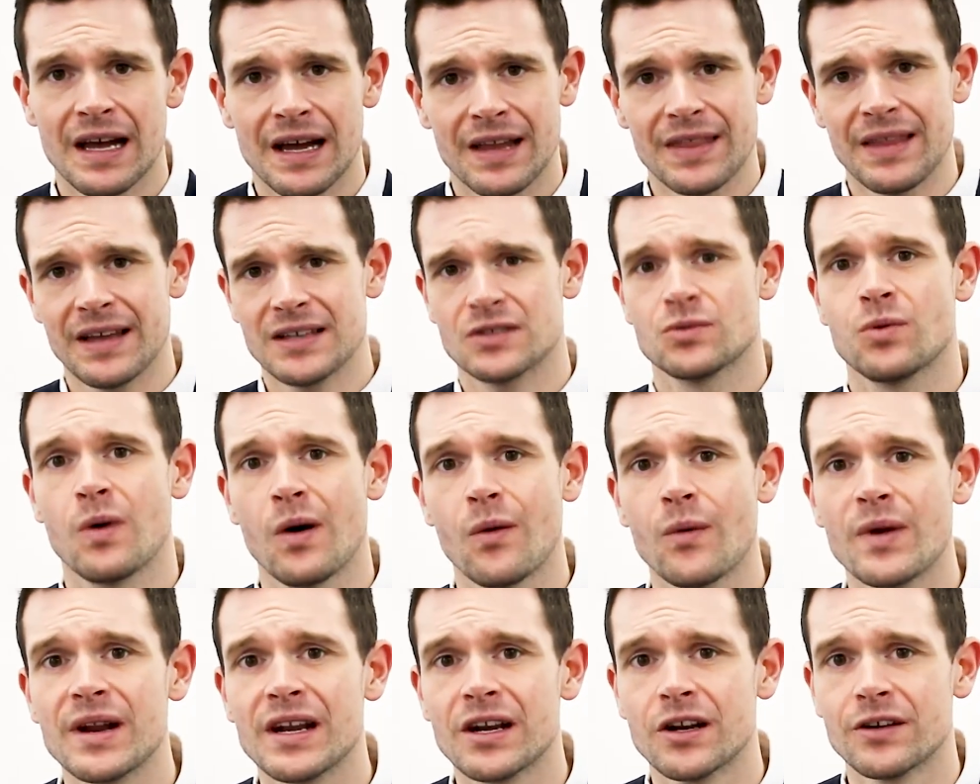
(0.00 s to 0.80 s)
And that's where
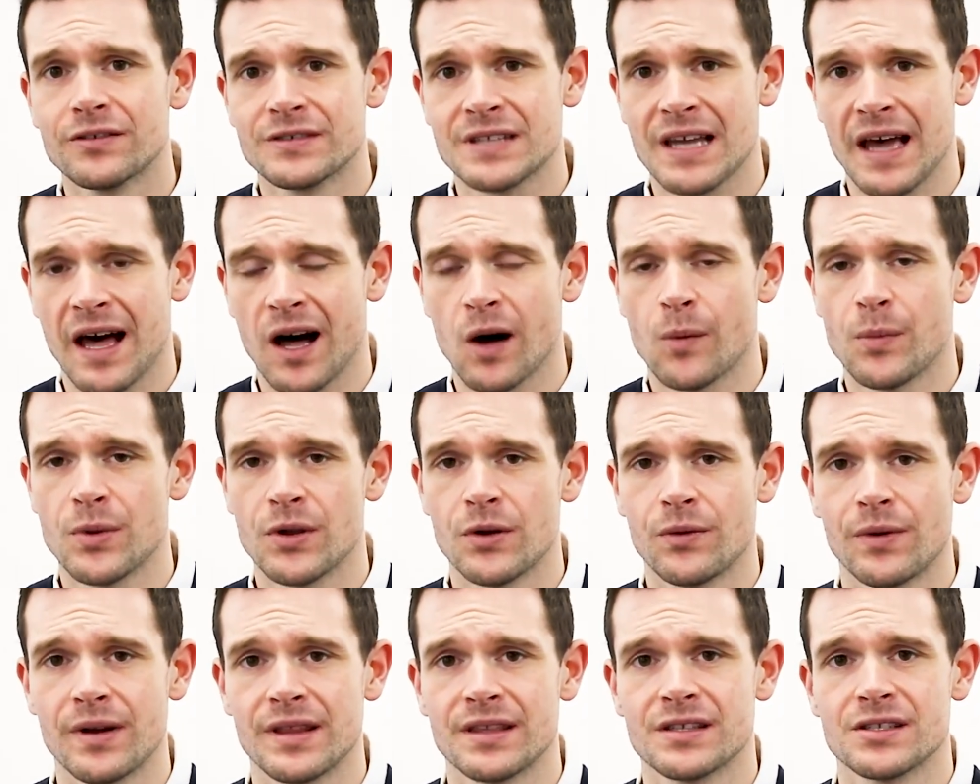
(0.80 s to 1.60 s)
we'd love to help
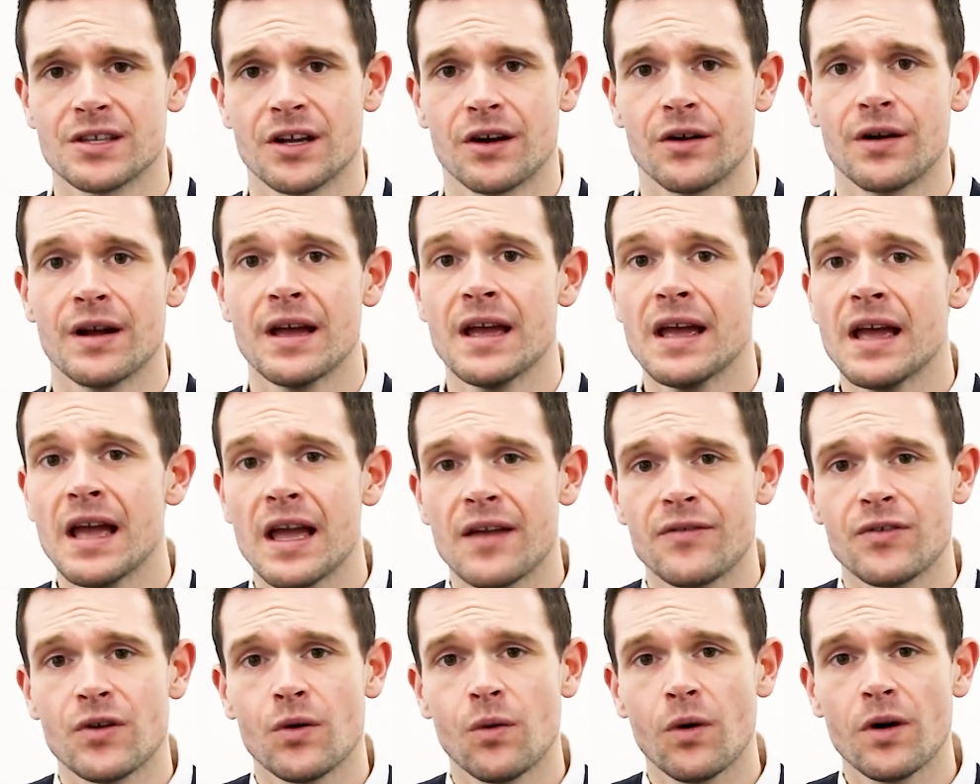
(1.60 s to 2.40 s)
you with. So
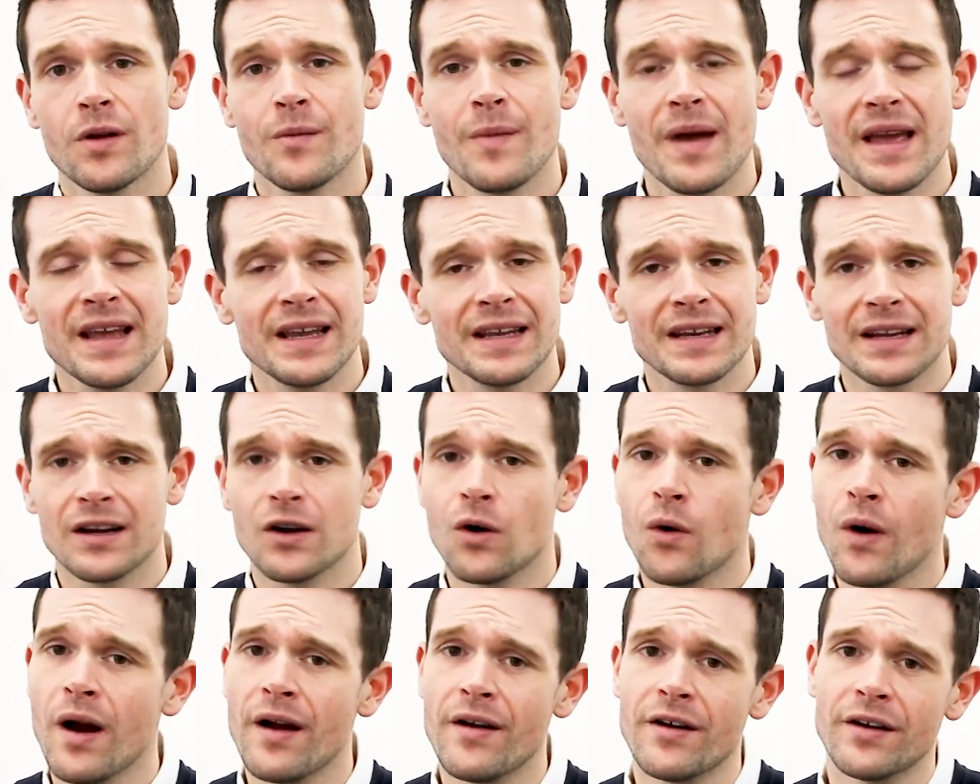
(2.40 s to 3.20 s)
if you want to make an
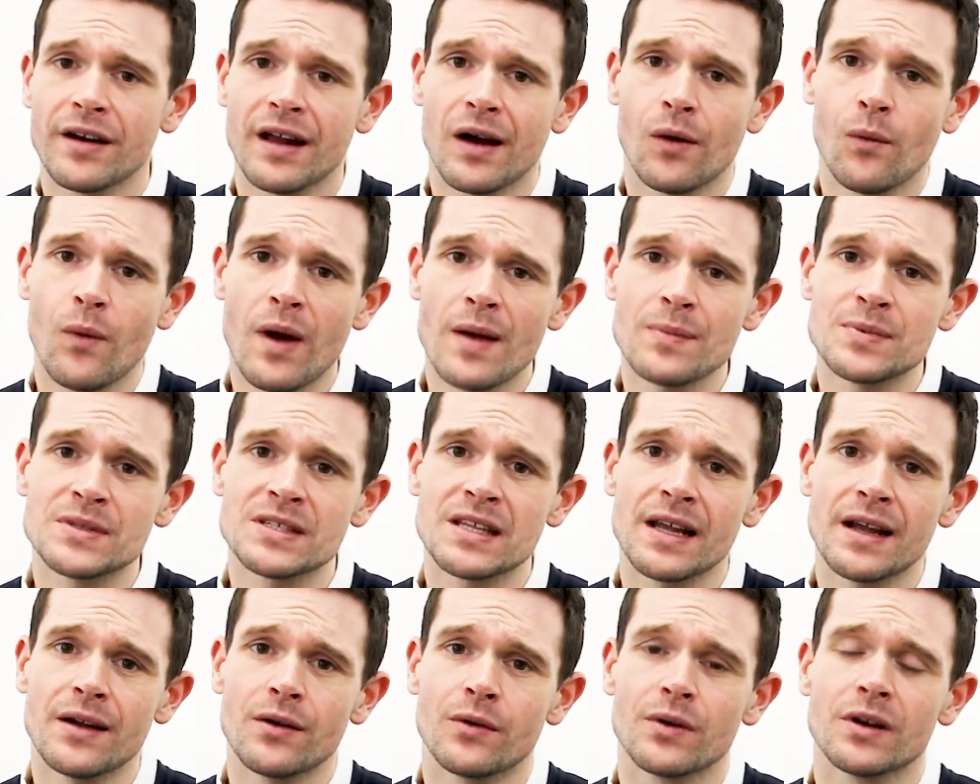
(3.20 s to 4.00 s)
inquiry on our
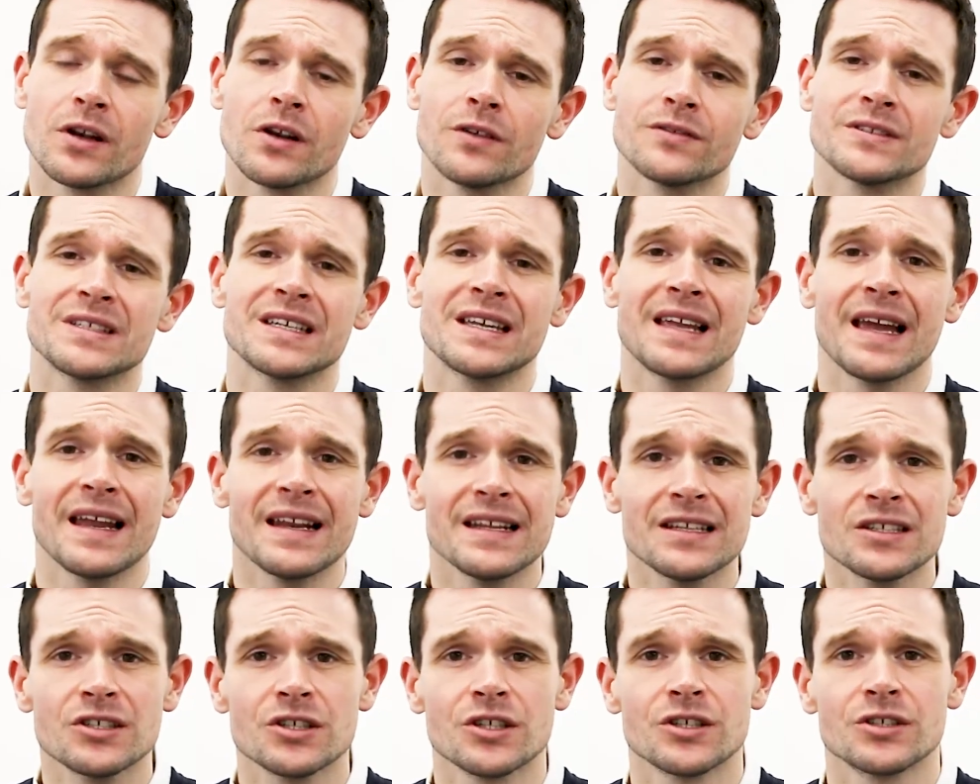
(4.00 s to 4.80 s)
website, we'd love to get
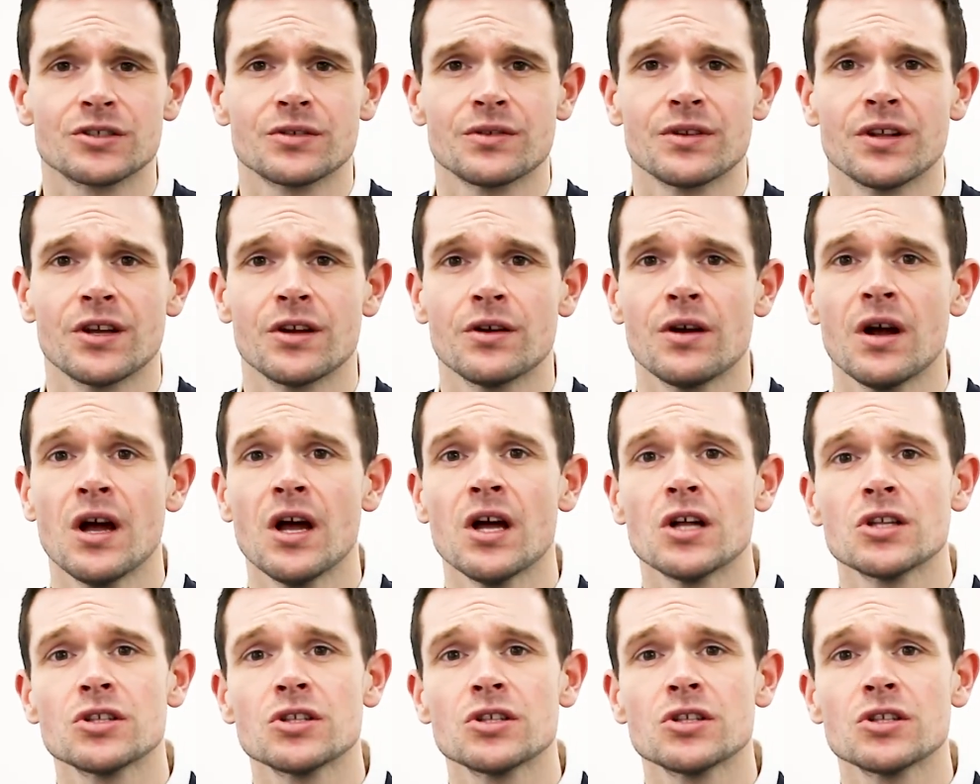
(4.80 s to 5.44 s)
in touch with you,